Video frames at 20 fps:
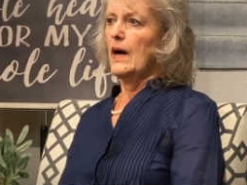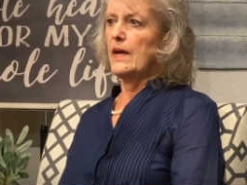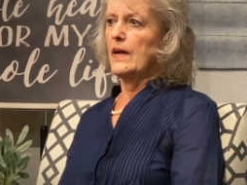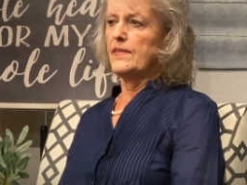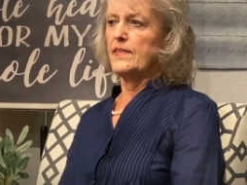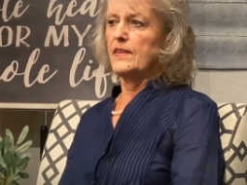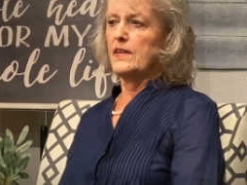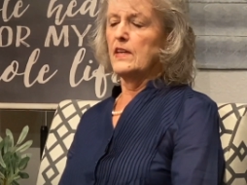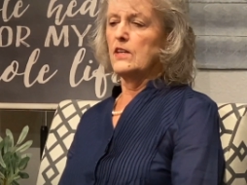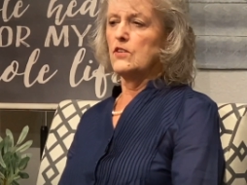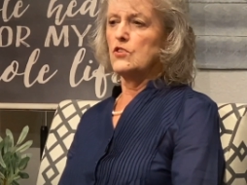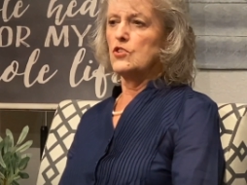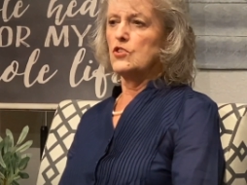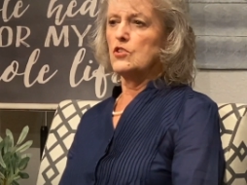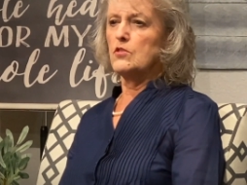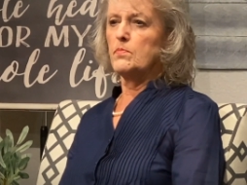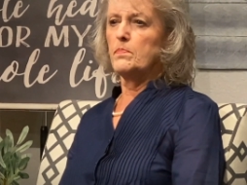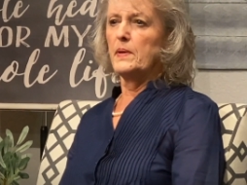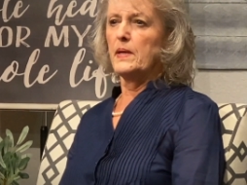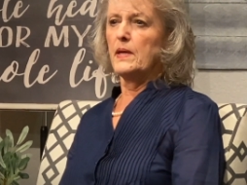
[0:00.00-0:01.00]
I
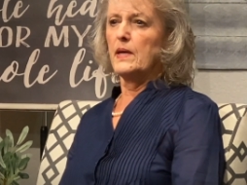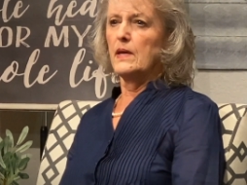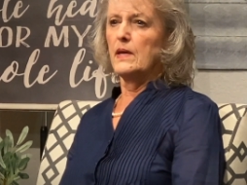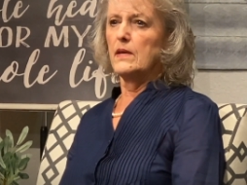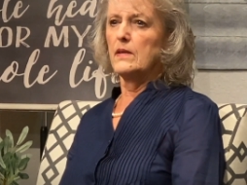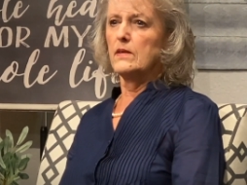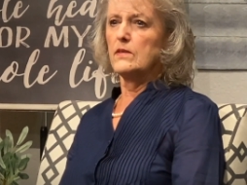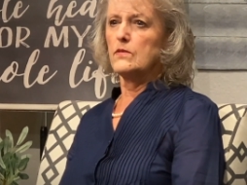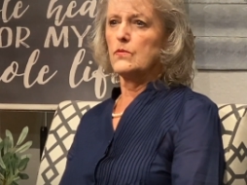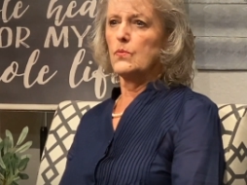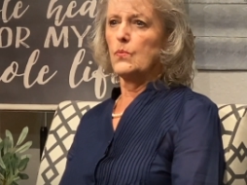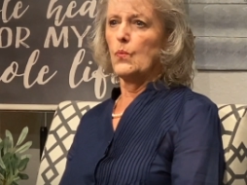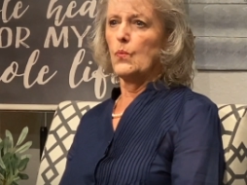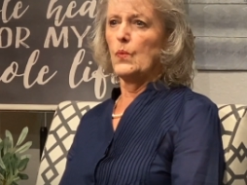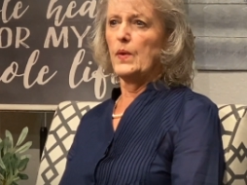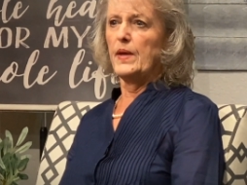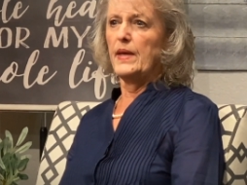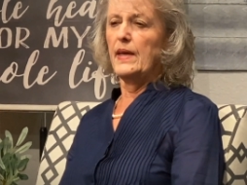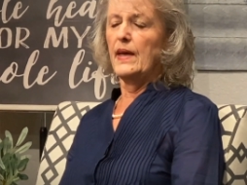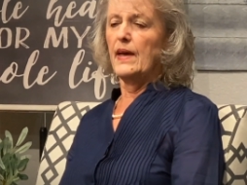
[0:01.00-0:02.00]
think just
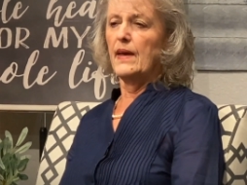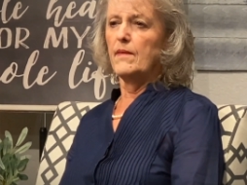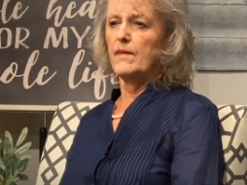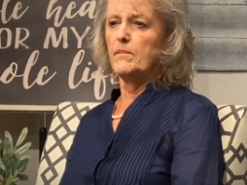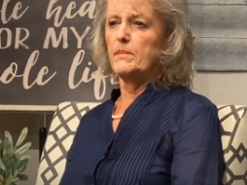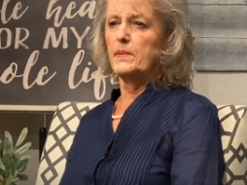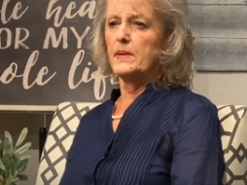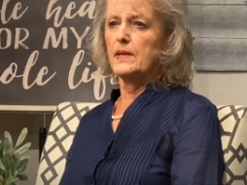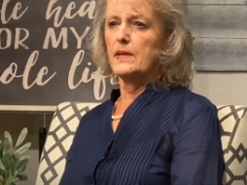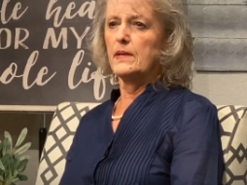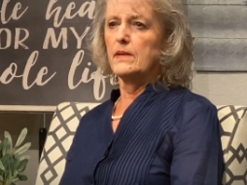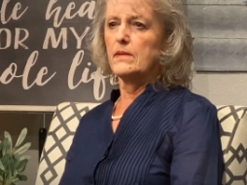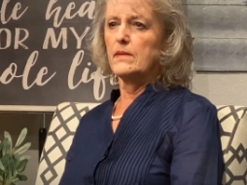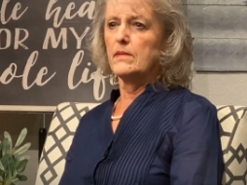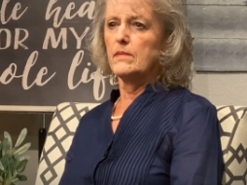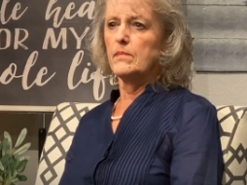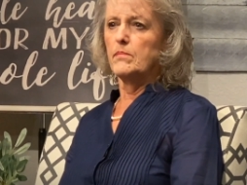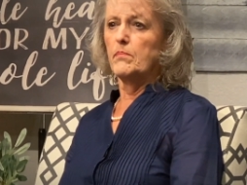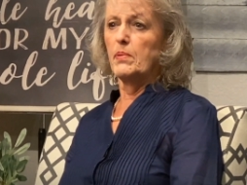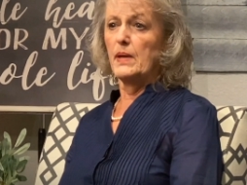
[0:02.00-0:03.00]
because we had
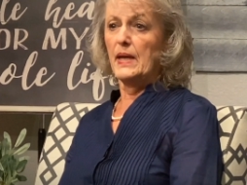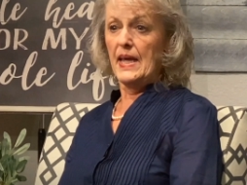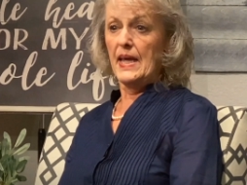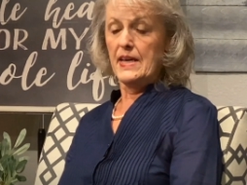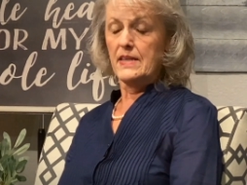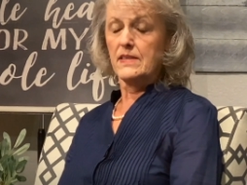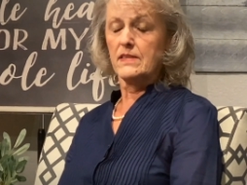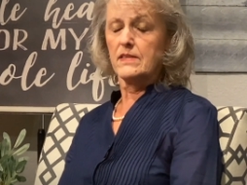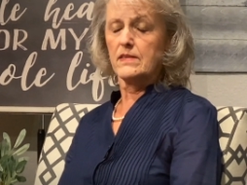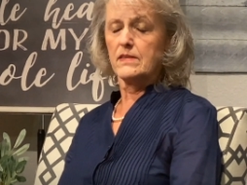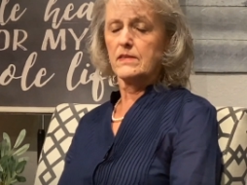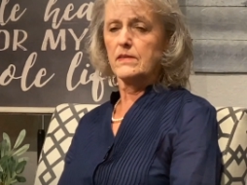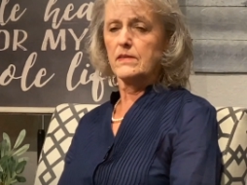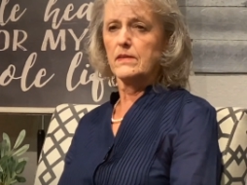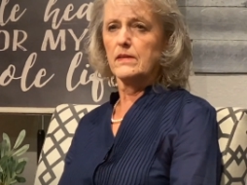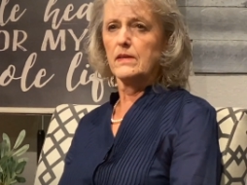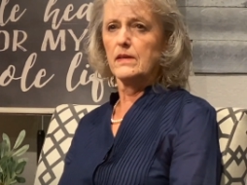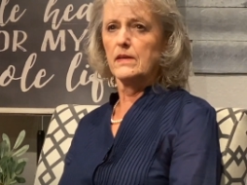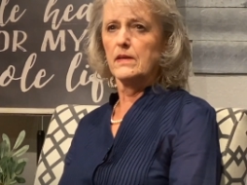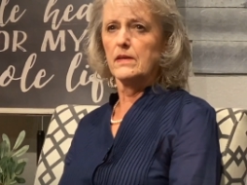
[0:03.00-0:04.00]
been
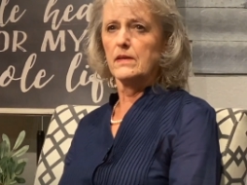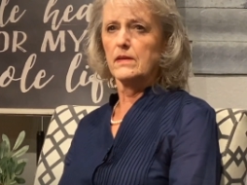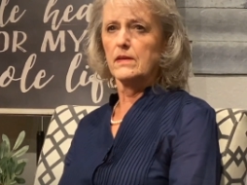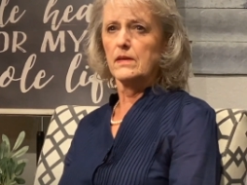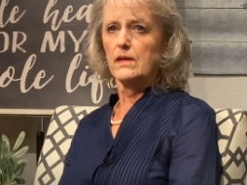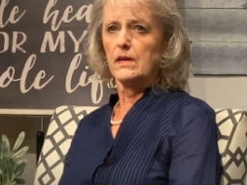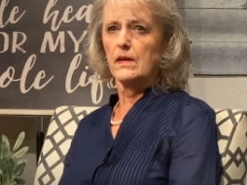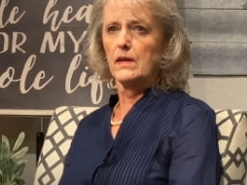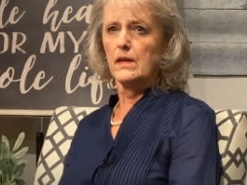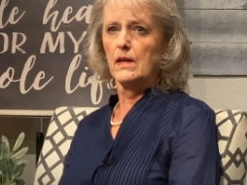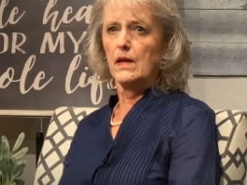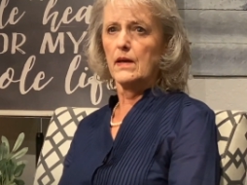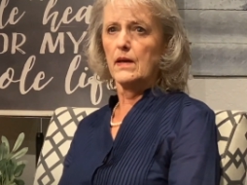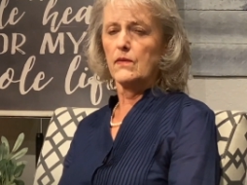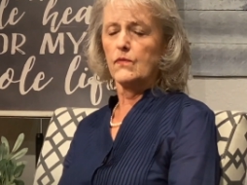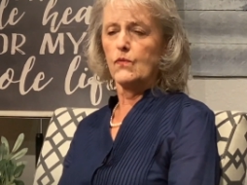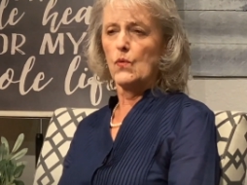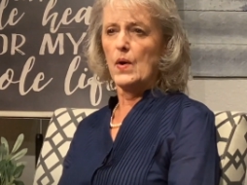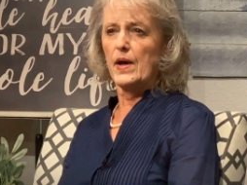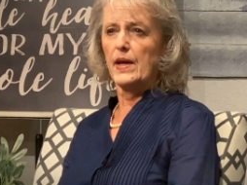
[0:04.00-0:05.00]
blessed in a
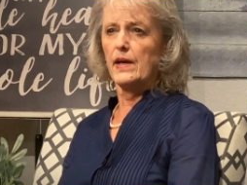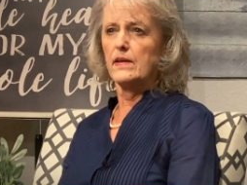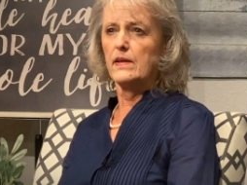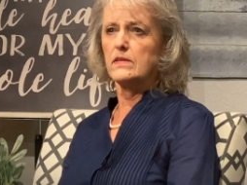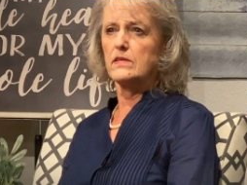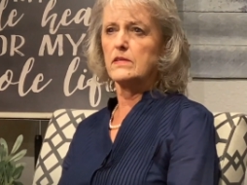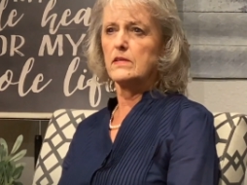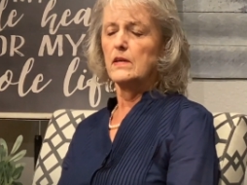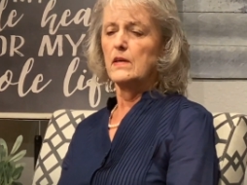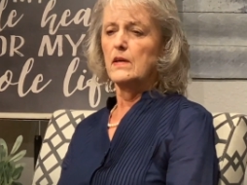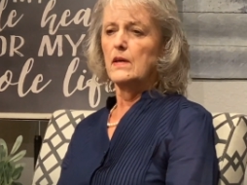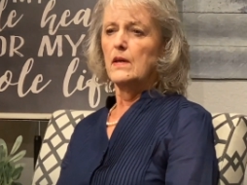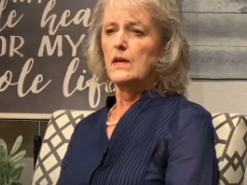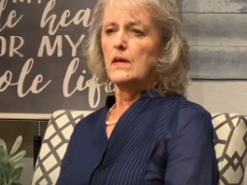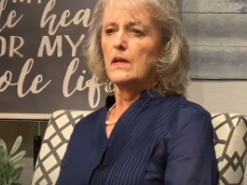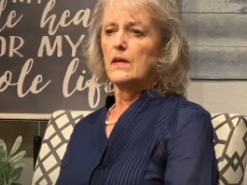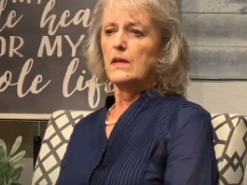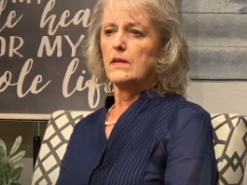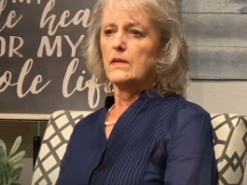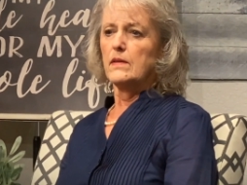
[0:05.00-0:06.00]
lot of ways
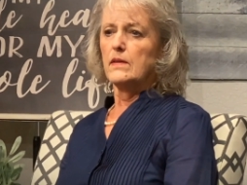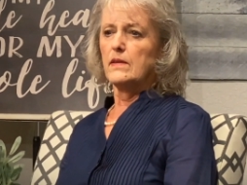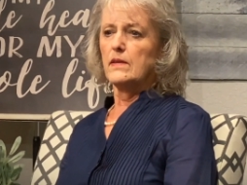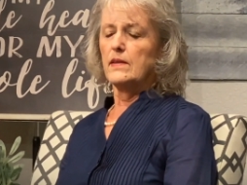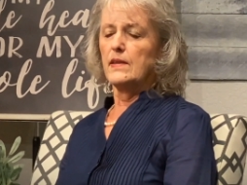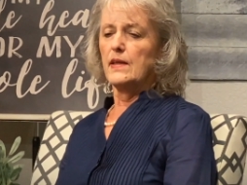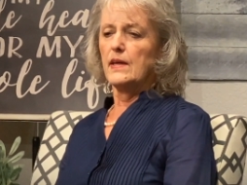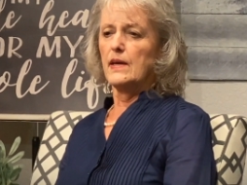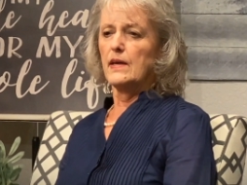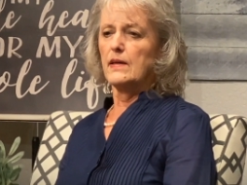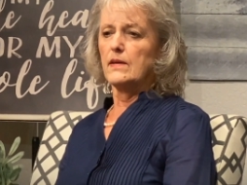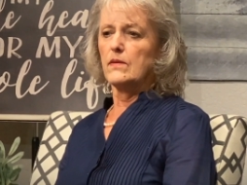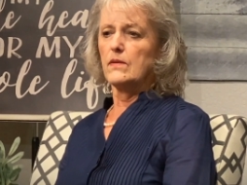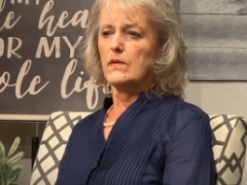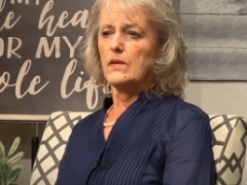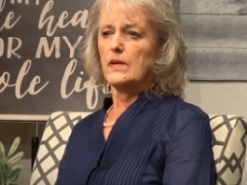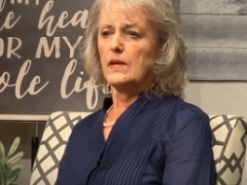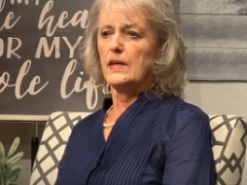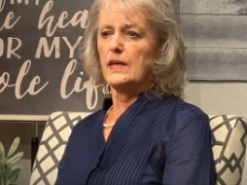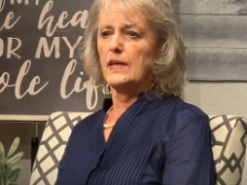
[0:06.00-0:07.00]

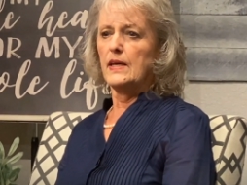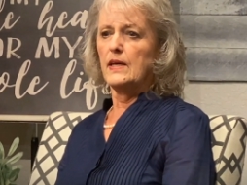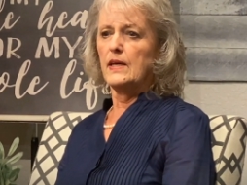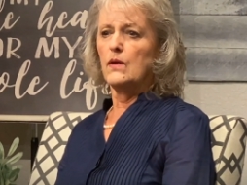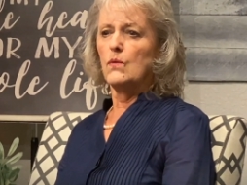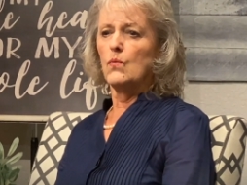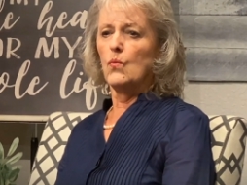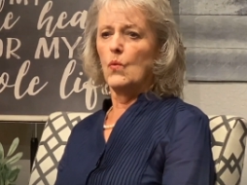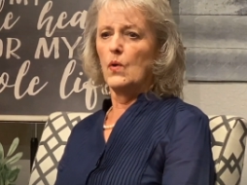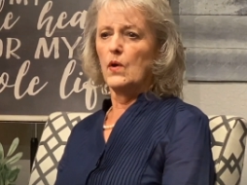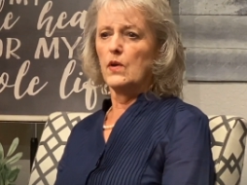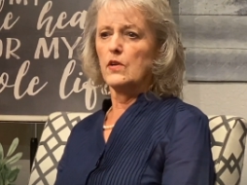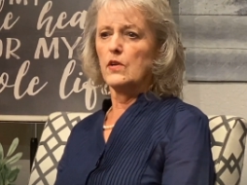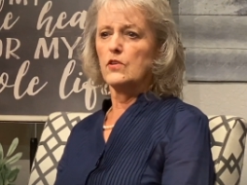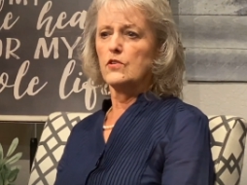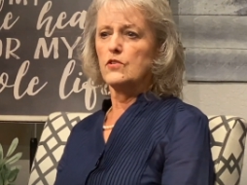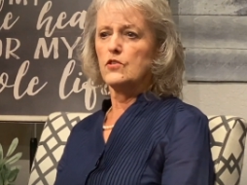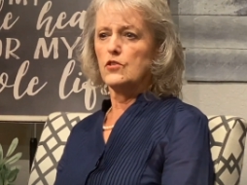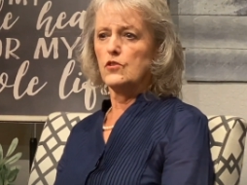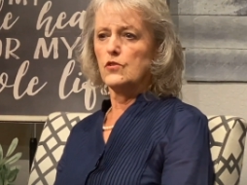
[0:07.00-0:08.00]
that he
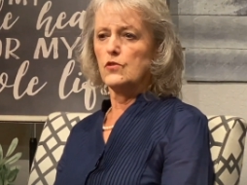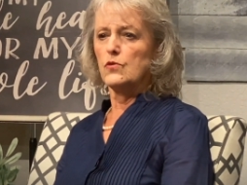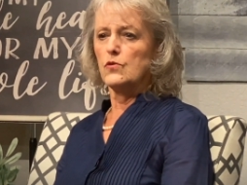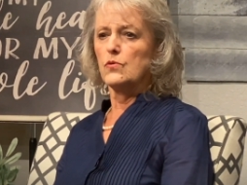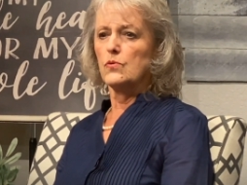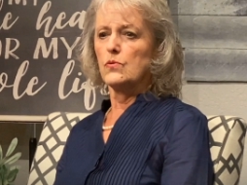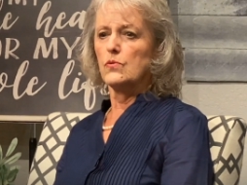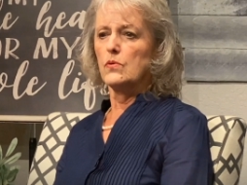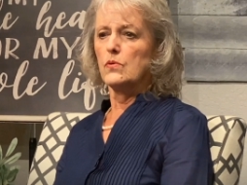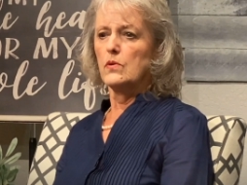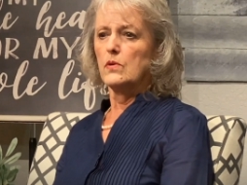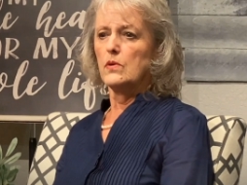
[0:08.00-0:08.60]
wanted to